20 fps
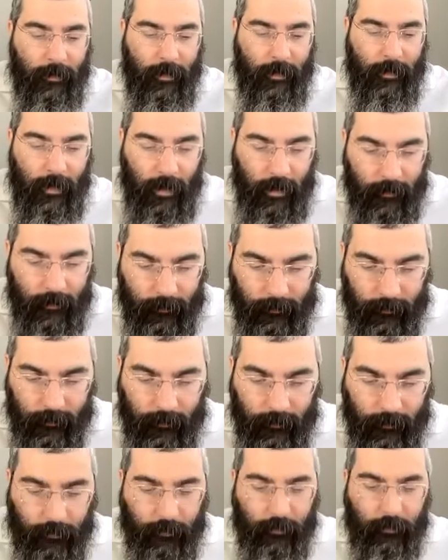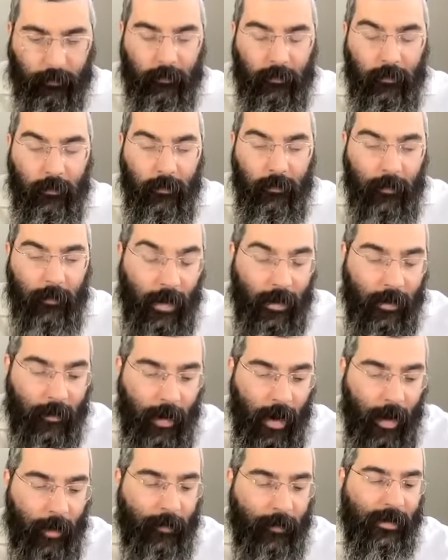Yeah. And the
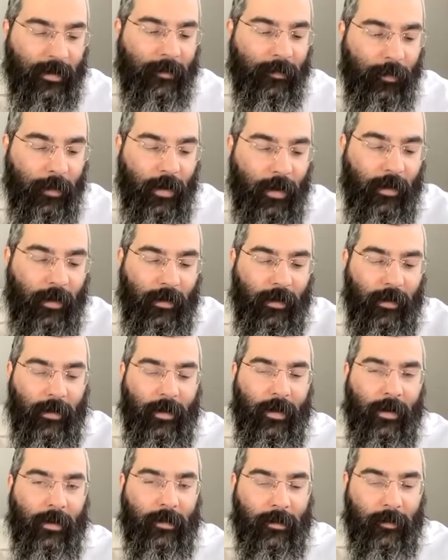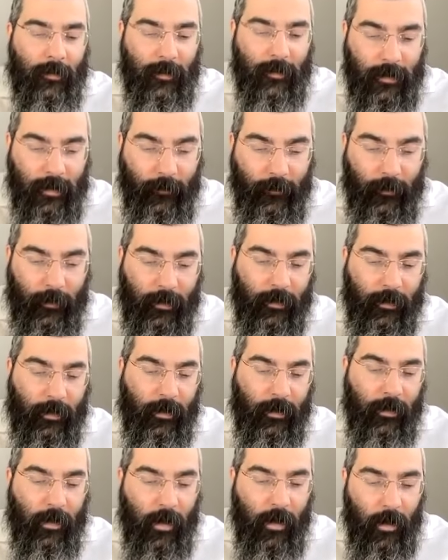Maim is explaining here that it's
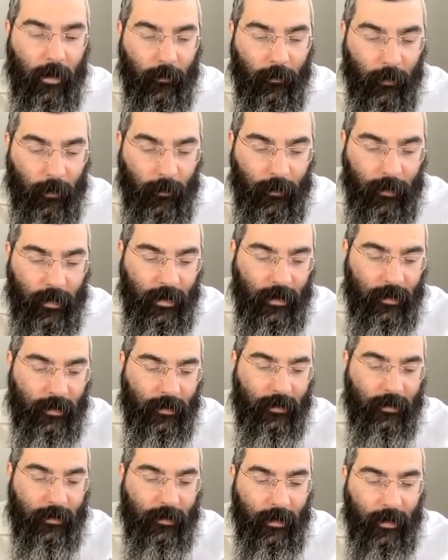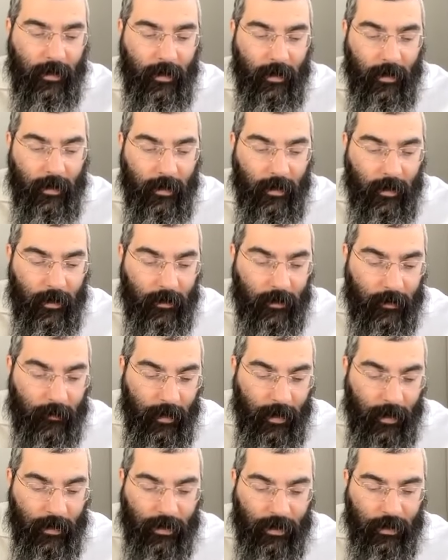specifically from this
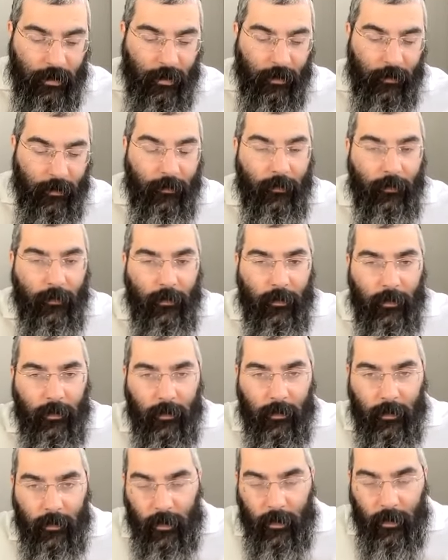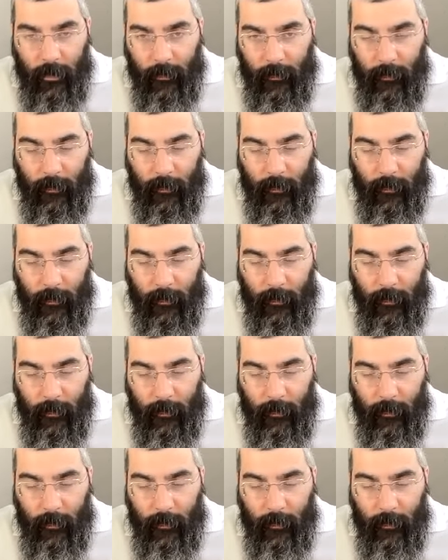dimension of the